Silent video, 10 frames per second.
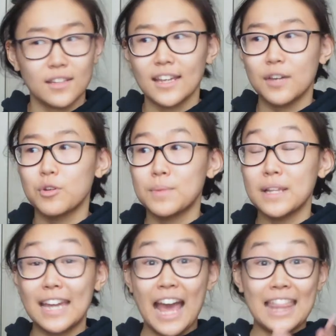Like, it would be
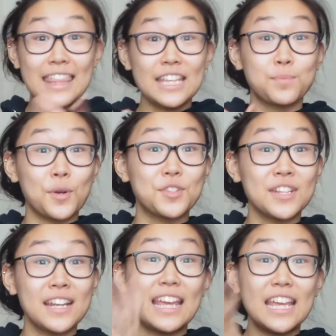like, this
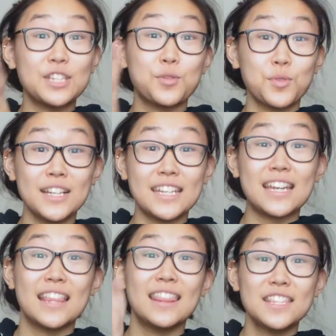person is quirky,
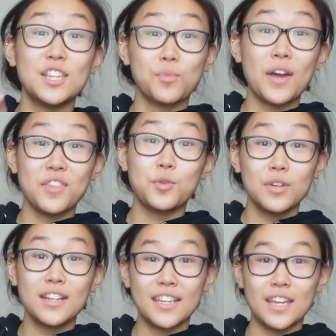this is why they're
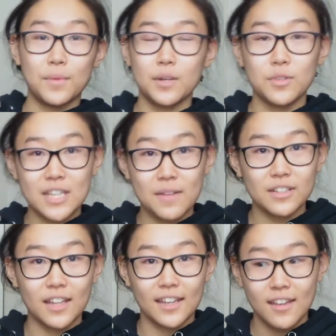quirky, but it was never,
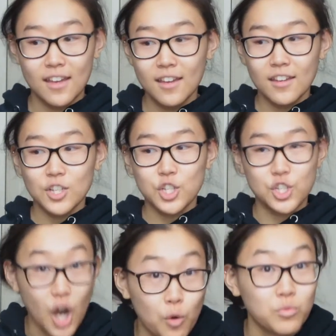like,
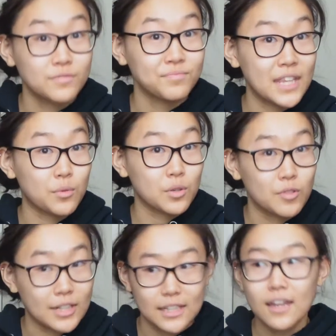shown that they were
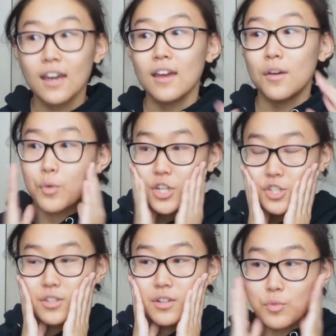quirky,
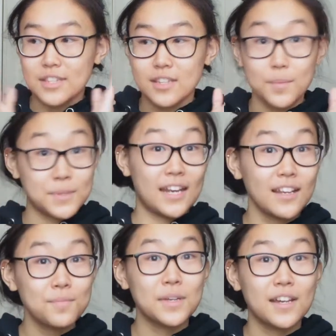which was
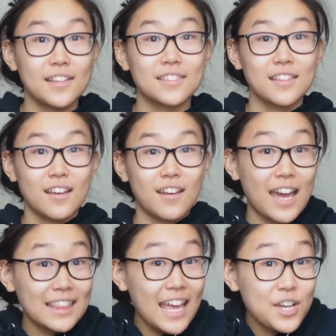upsetting because
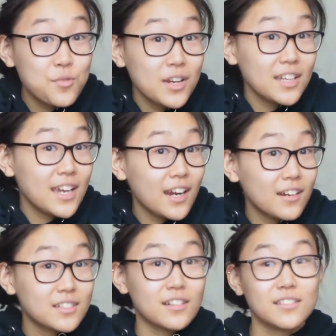I like quirky
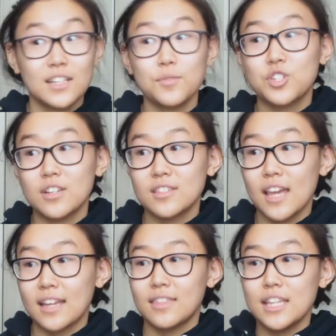characters, and it was just
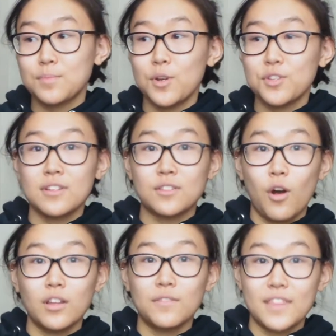like, this person is
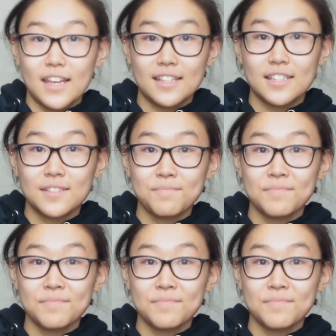all of this.